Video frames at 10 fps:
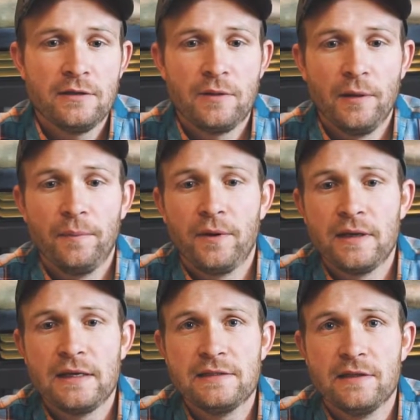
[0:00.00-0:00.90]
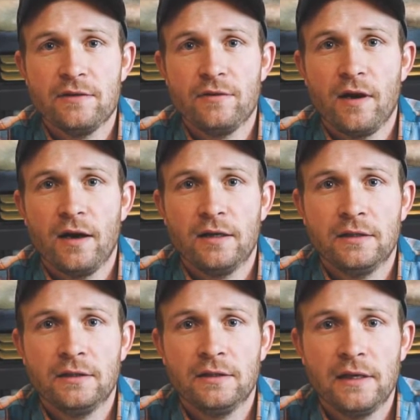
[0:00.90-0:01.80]
they're pretty easy to draw,
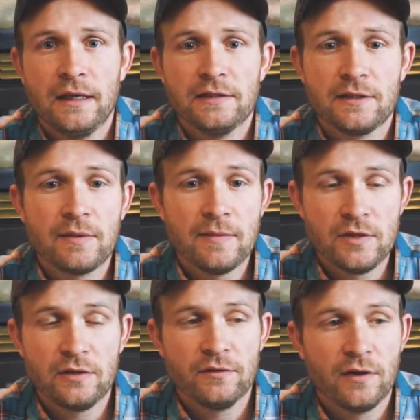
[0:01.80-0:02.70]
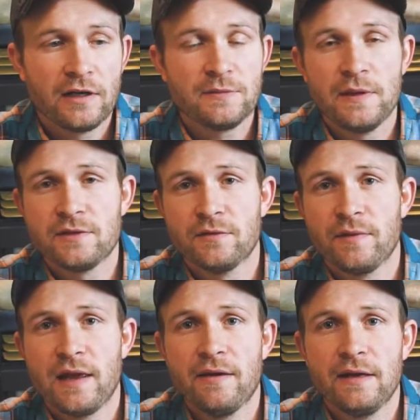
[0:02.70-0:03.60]
and sometimes you can draw a special
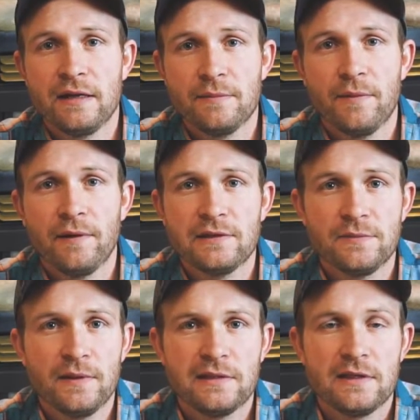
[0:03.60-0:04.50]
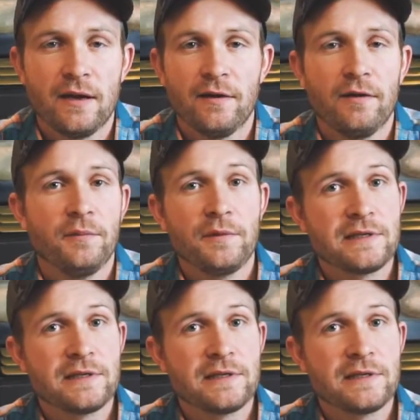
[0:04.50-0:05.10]
without any points, but it's not 100%.